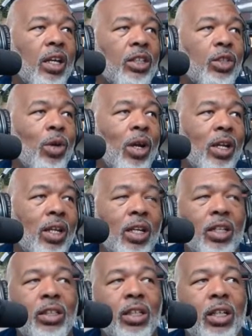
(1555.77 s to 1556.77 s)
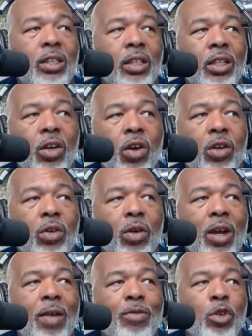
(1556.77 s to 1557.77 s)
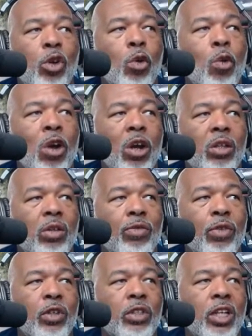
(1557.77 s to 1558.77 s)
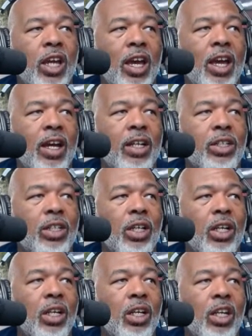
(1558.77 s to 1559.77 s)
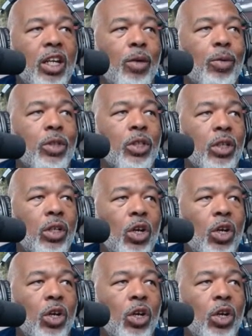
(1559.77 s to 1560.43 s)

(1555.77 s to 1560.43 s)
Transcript: So it says in the article, after acquiring the first cash, he was